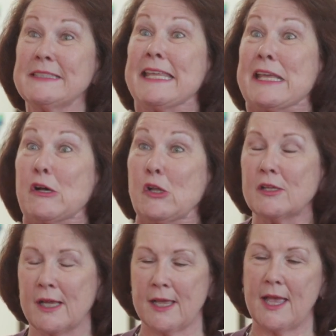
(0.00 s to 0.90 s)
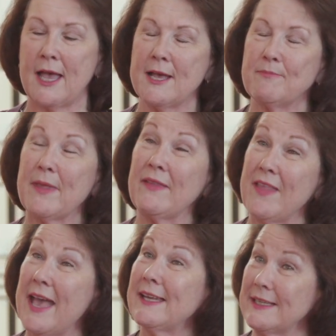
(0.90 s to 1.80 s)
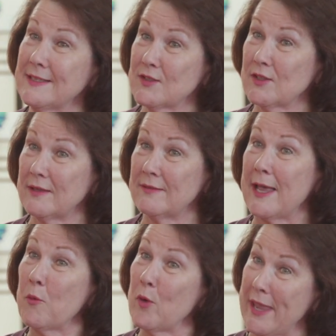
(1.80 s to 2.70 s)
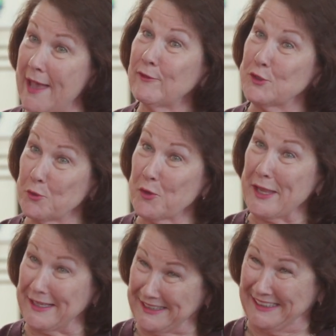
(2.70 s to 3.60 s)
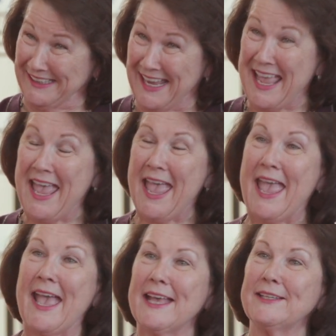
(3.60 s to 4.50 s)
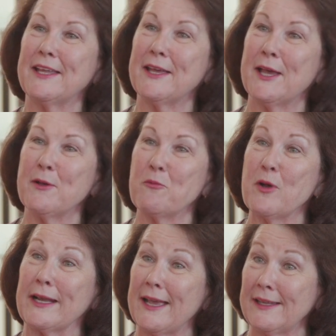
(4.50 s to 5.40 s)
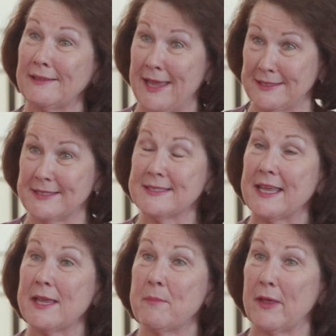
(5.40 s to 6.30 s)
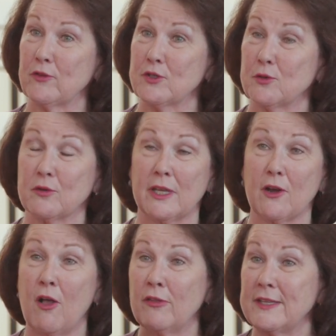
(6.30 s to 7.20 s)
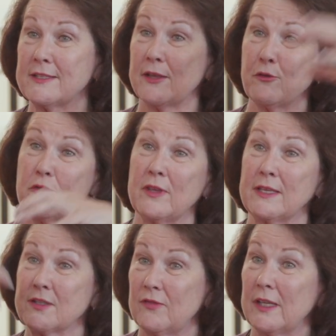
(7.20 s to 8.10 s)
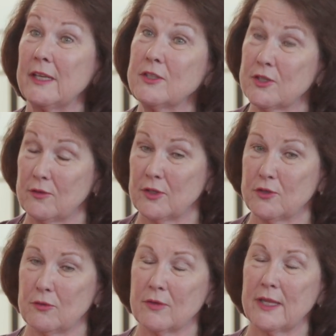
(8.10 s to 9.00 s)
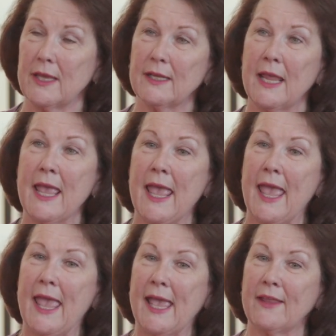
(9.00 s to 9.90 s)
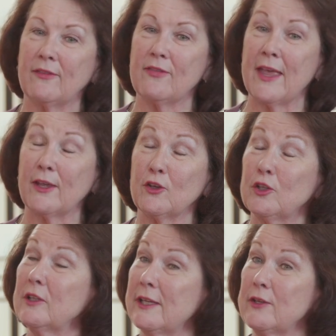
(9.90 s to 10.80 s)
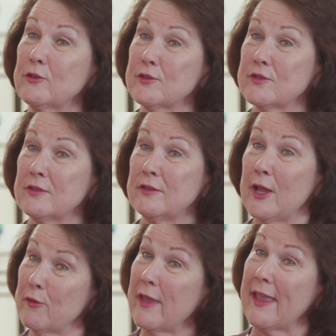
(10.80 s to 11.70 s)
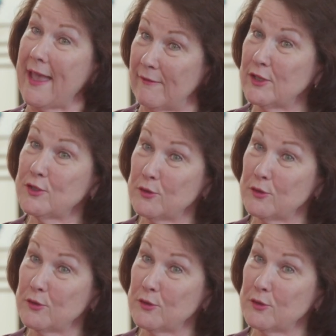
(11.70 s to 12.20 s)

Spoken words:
deal. And that is that we have a toolkit. And what I like to say about the toolkit, all these other things fit into the toolkit. And that good leaders know they have a